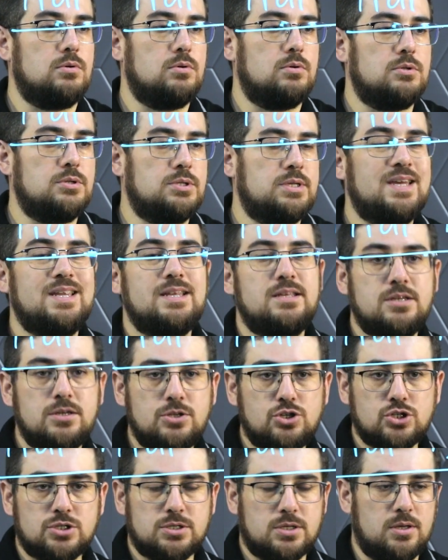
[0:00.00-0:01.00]
So
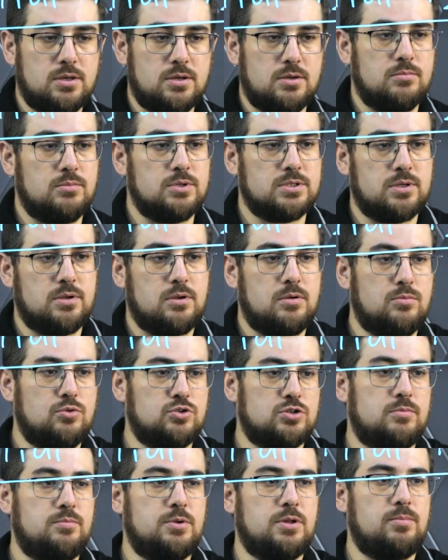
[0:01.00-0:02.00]
theoretically, we can
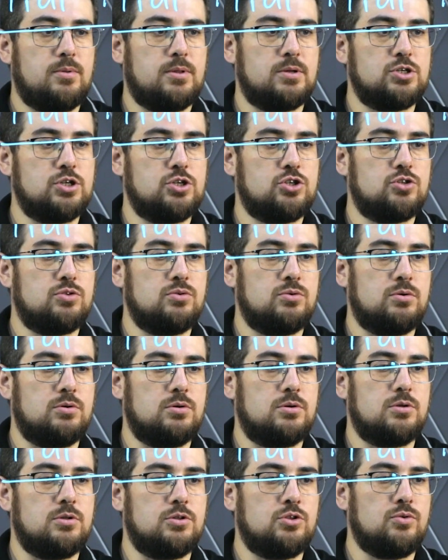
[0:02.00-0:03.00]
assume that the point of the
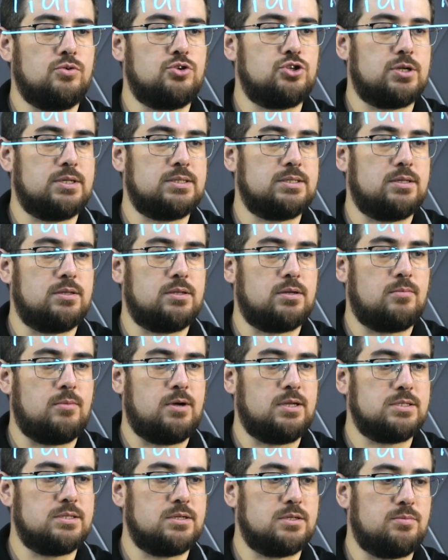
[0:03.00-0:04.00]
center of mass is
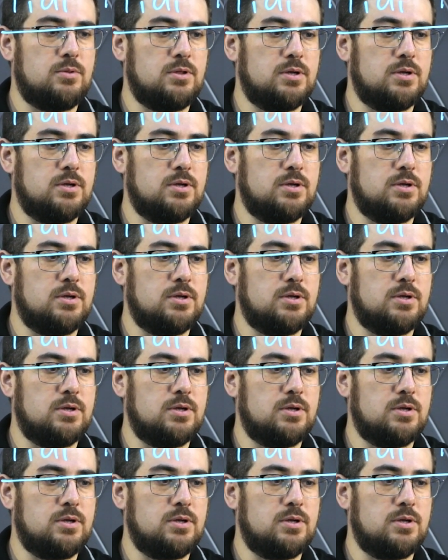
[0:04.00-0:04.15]
located